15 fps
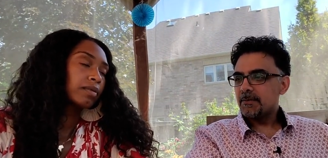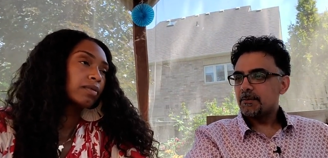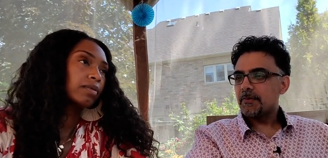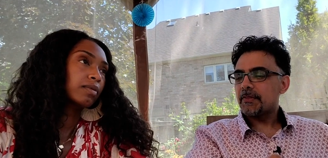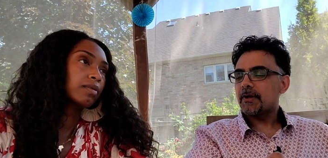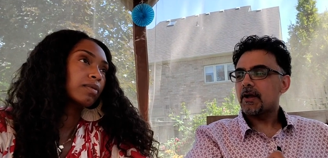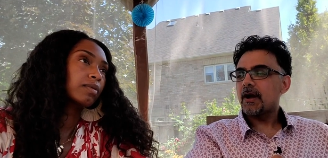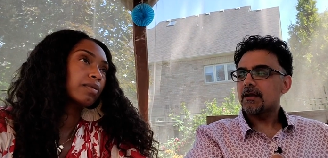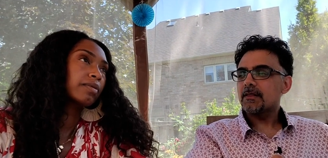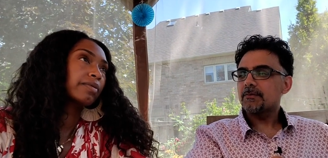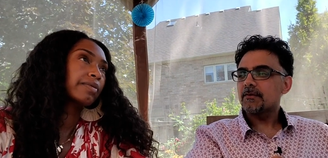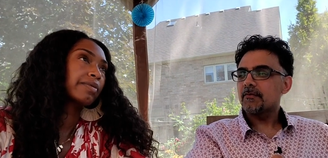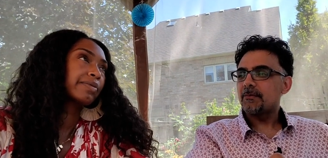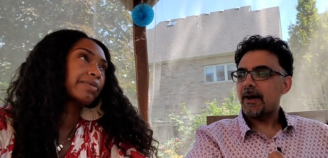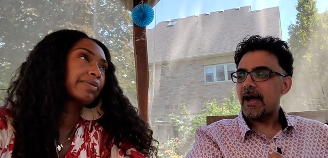Speaker 1: But the
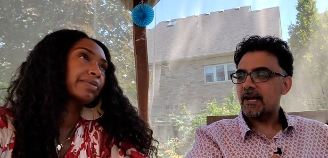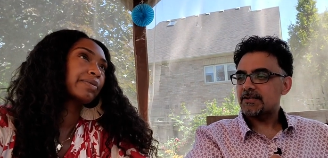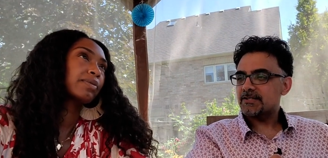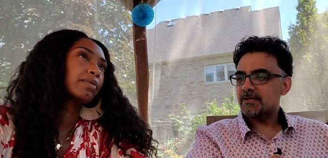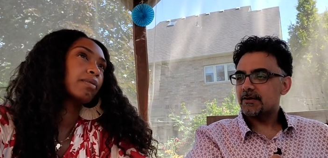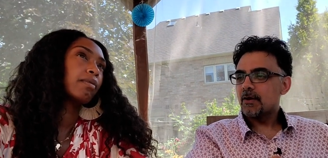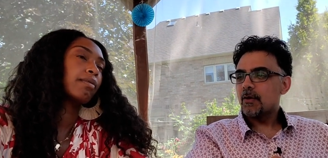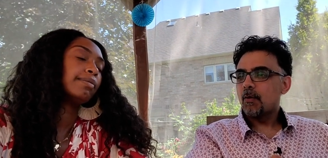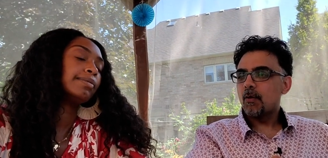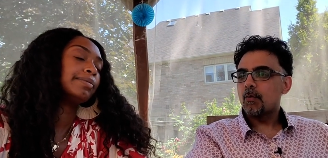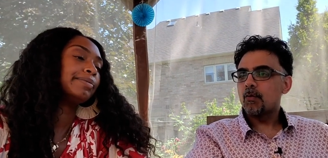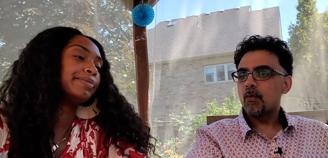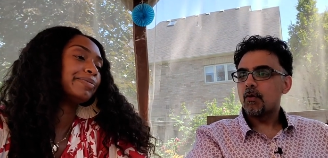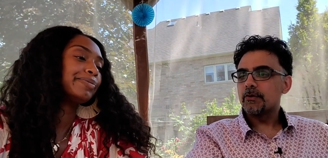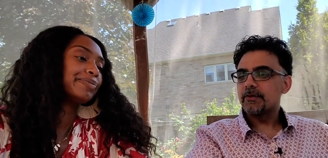concept of passion, what
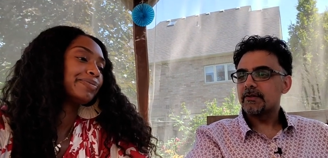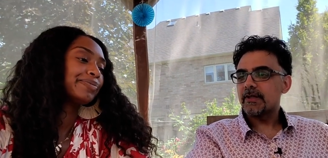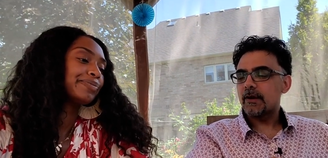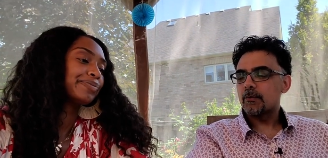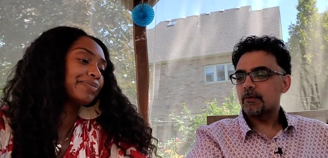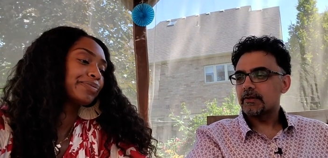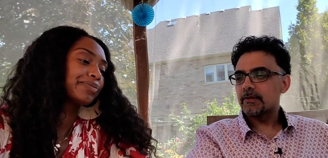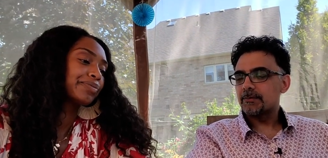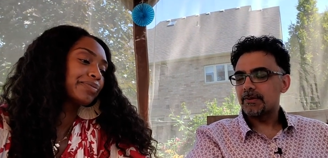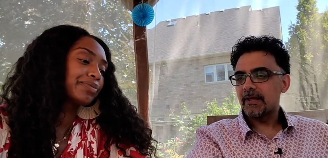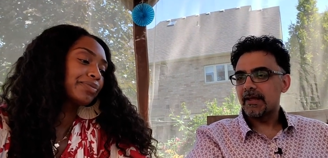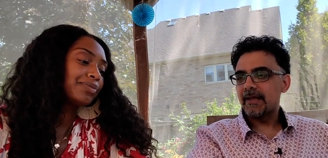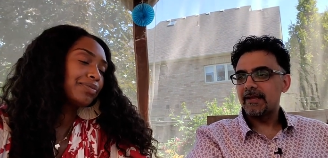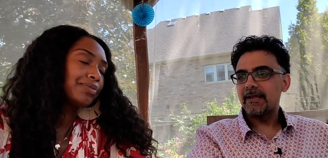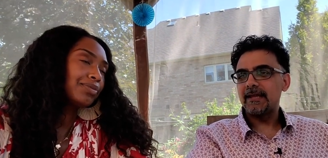role does that really
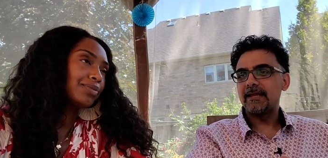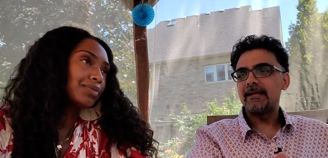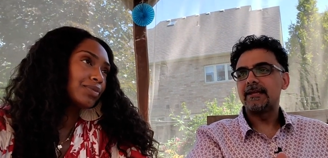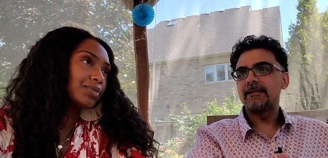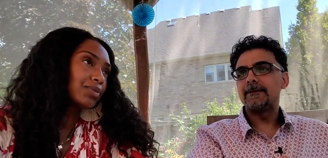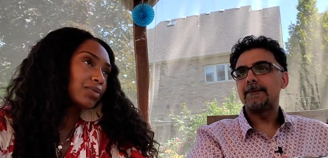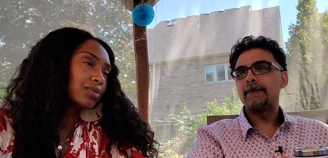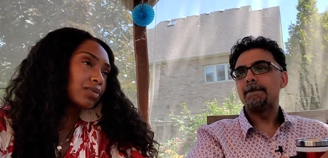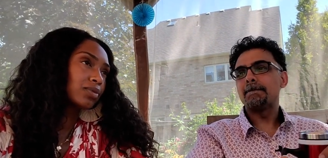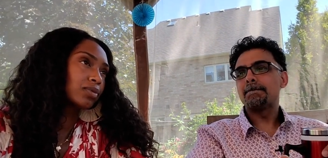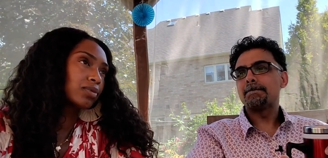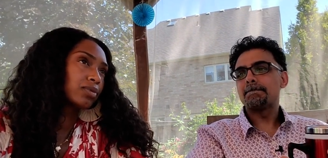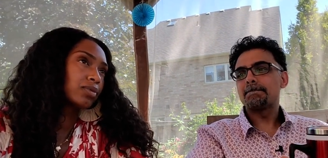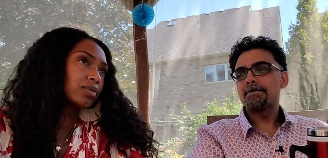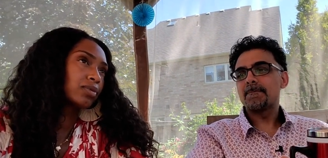play in
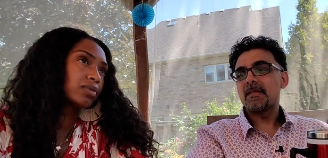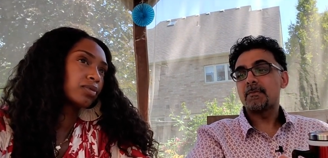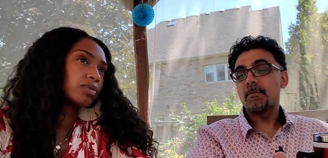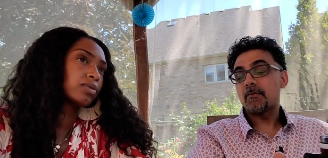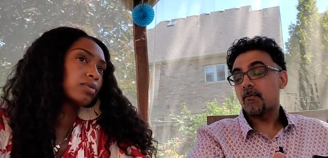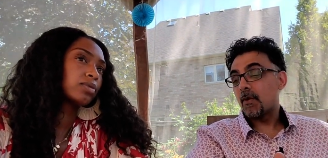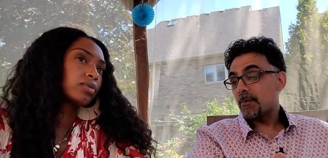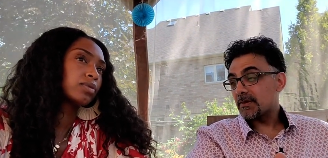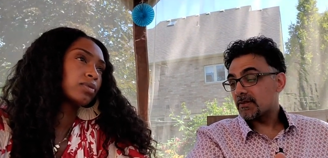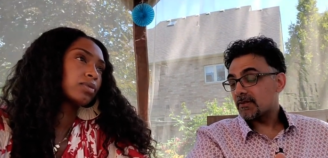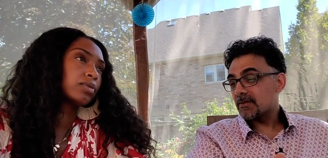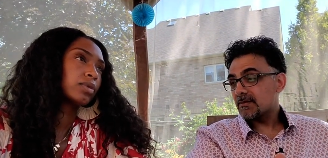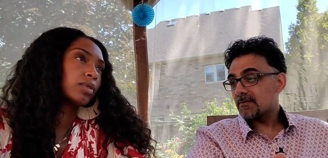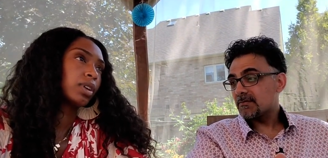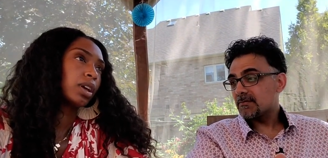
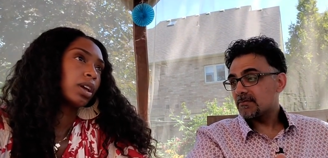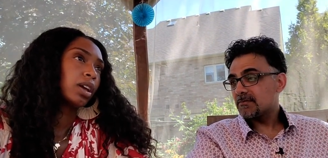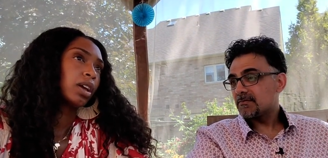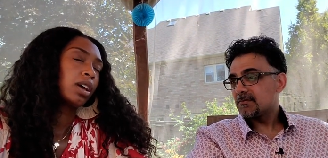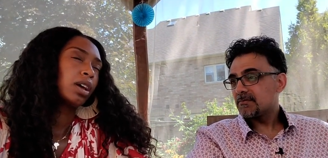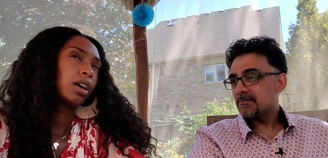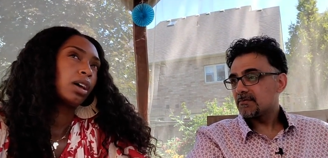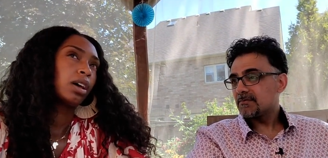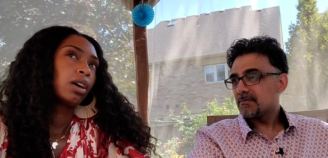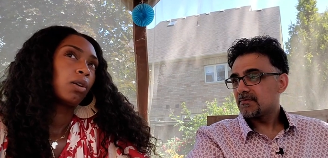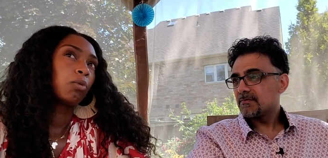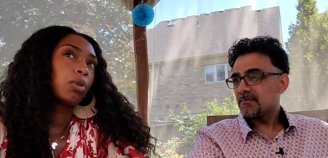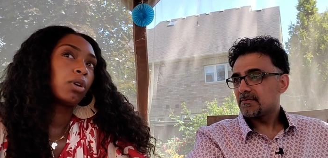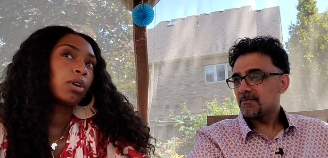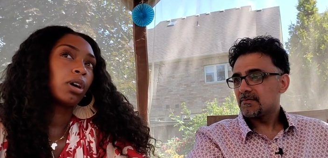performance?
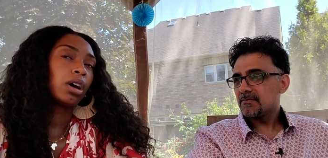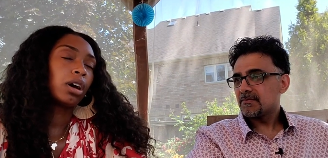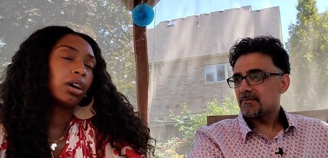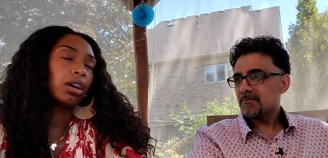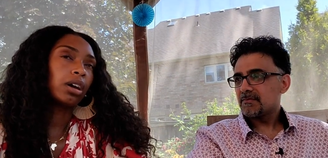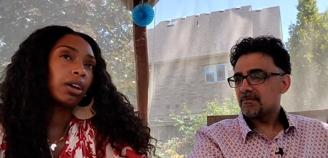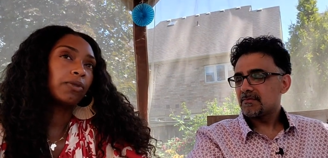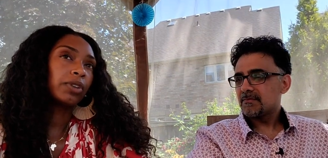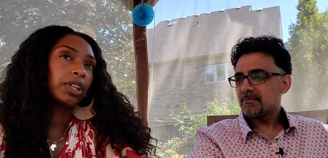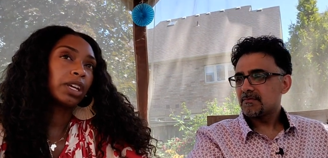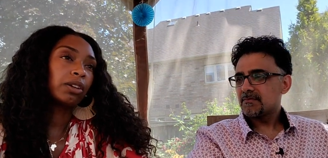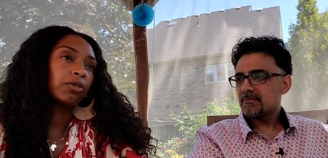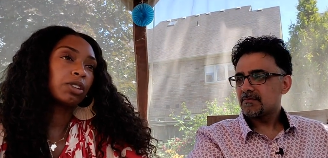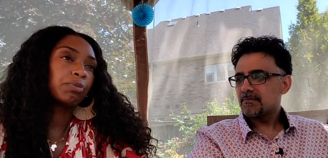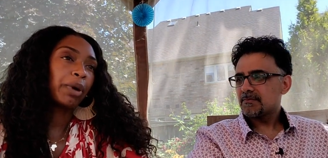
Speaker 2: Well, I feel
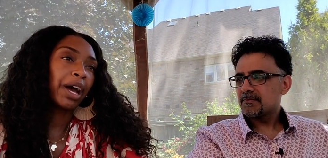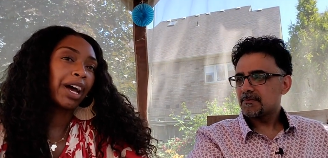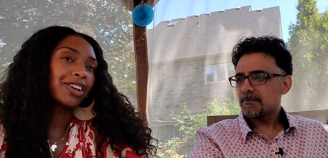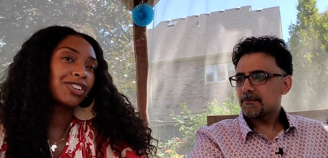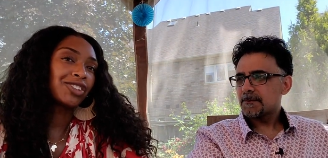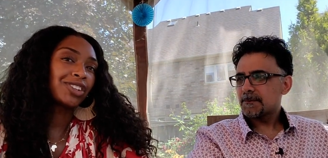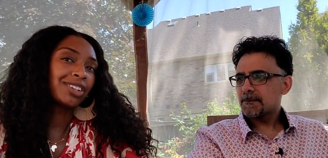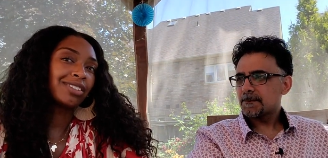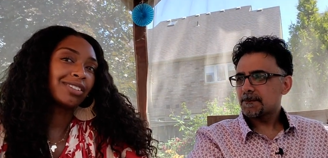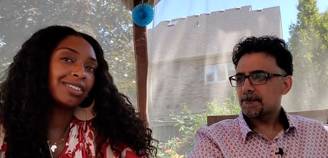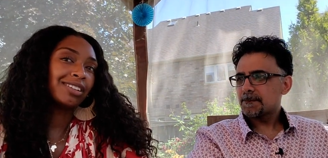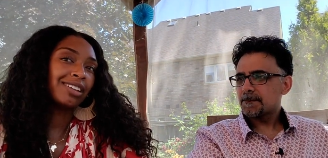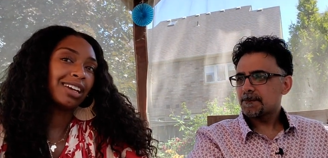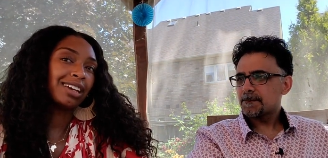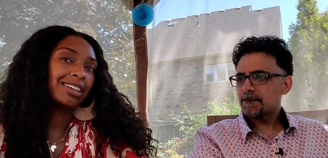like with passion,
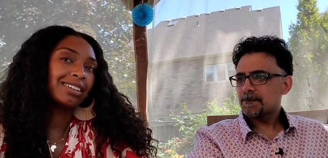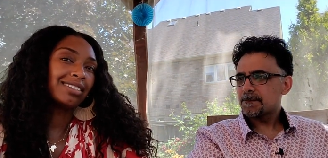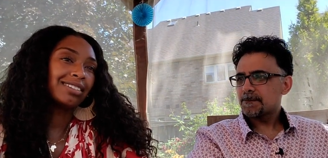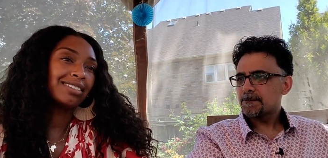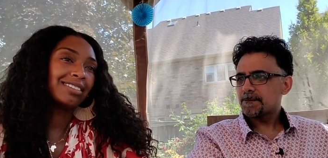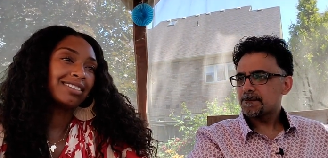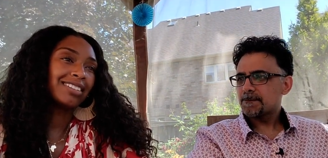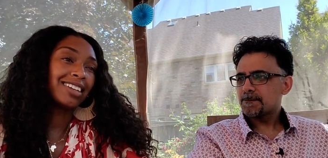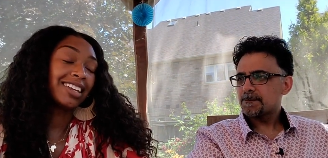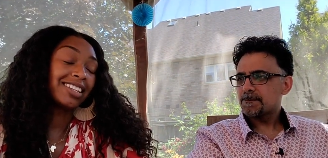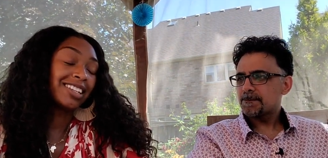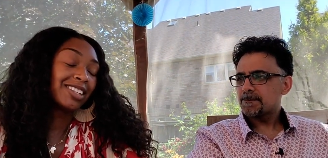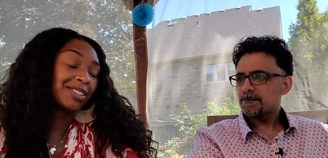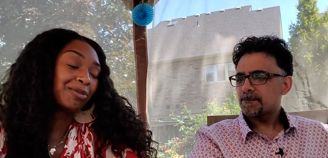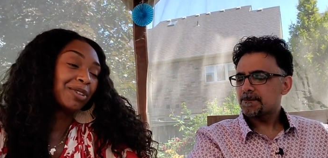
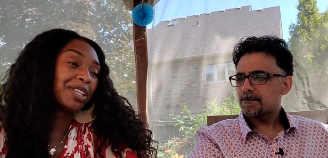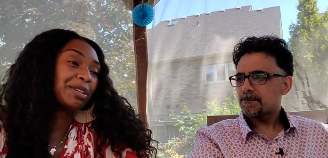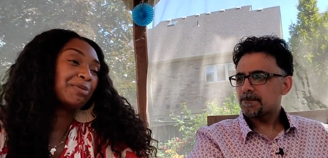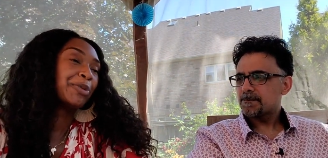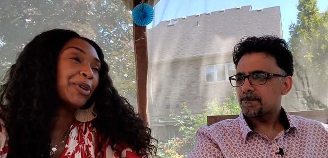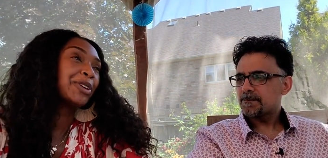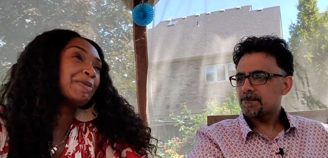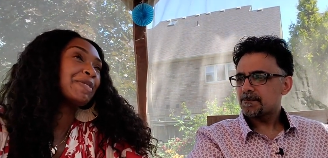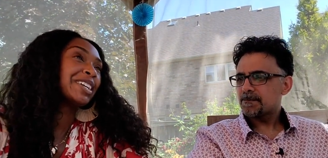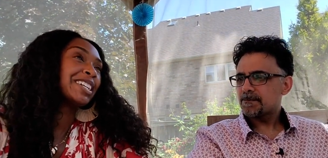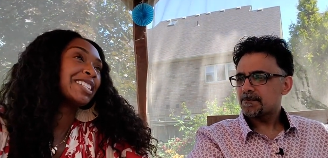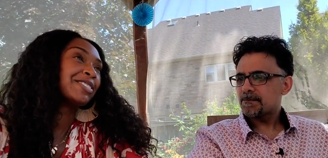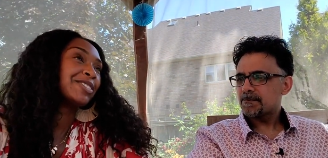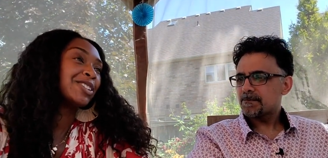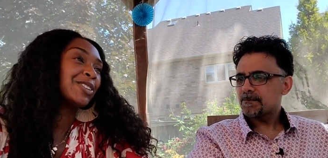it's really important because
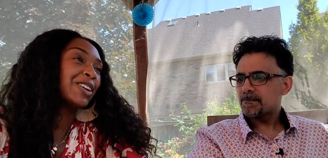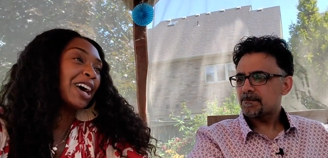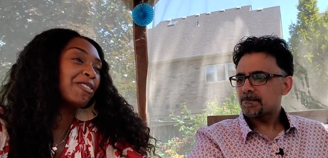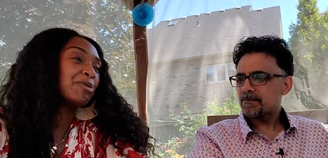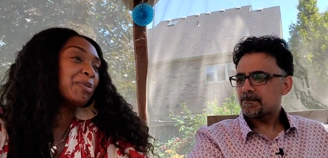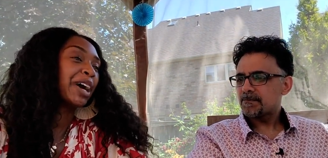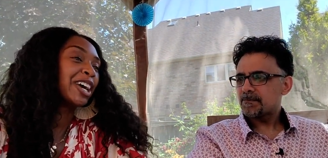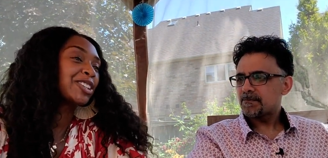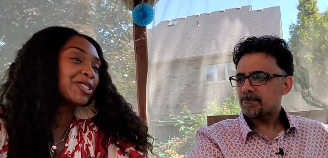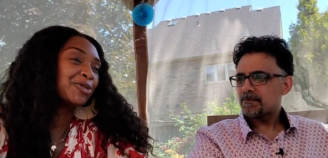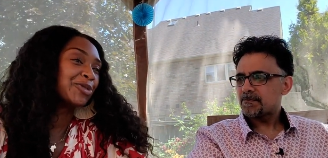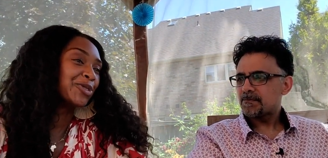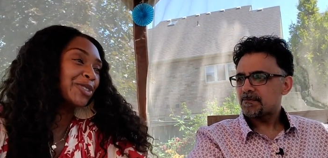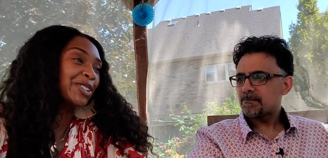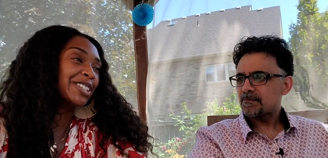if you don't have a passion
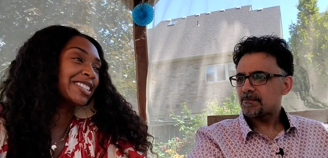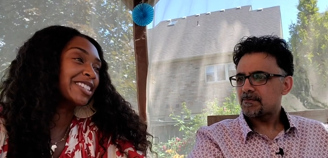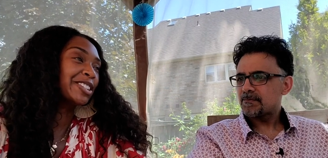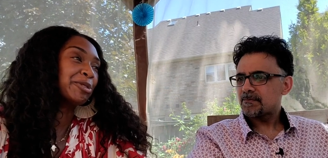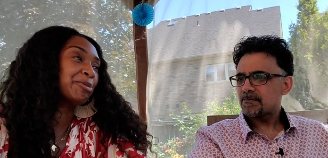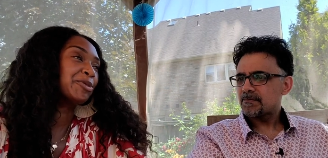for it, then your